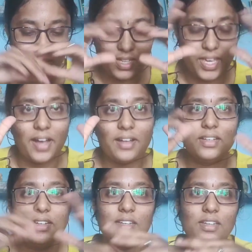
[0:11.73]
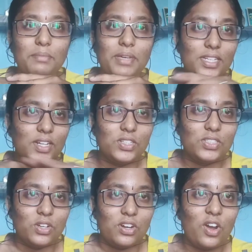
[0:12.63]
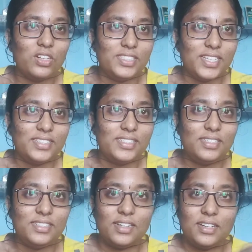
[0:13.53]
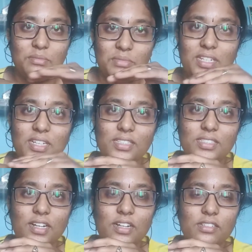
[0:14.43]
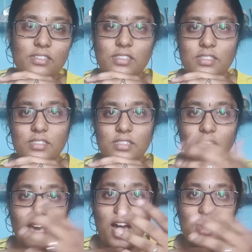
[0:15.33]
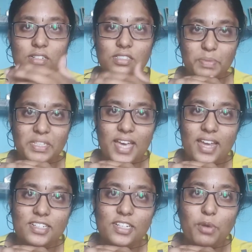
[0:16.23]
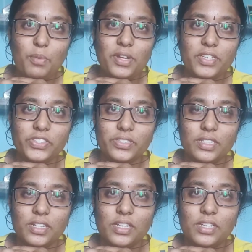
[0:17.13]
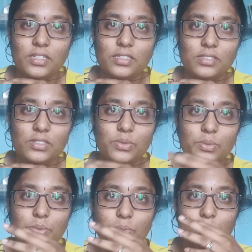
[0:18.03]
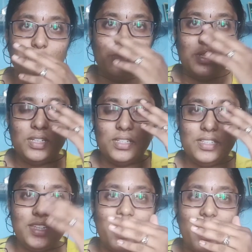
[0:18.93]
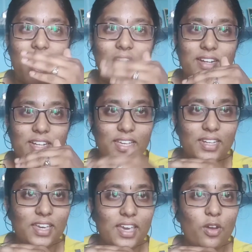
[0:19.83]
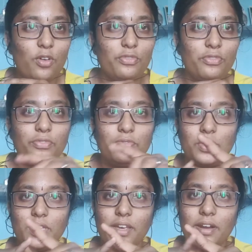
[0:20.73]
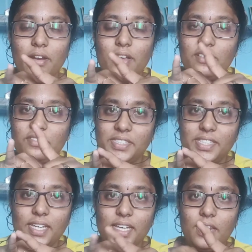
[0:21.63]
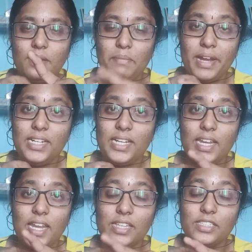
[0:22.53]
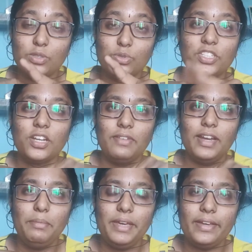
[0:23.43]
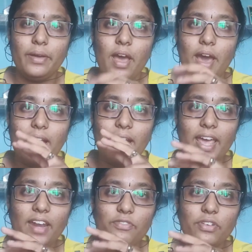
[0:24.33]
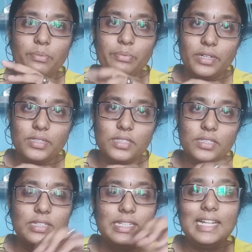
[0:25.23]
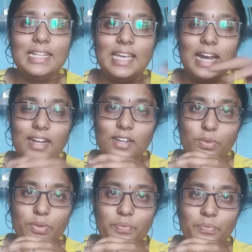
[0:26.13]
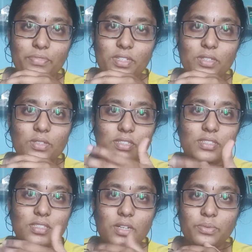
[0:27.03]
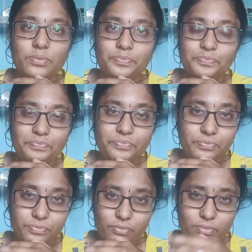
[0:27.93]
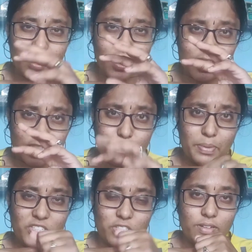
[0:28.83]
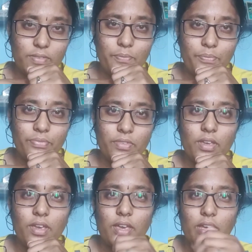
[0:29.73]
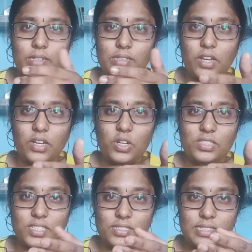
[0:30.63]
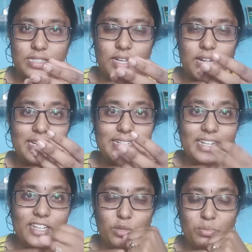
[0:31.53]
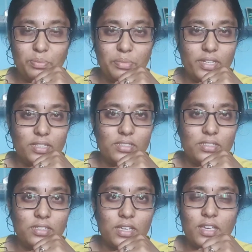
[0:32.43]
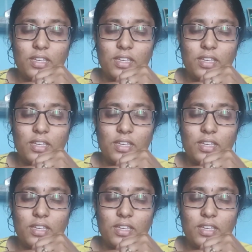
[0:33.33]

Yeah, pediatrics are not just miniature adults, they are specialty population. So they are taken care of for their physical, mental and social well-being right from birth till the adulthood. So this is it's special. And they are not just little human beings.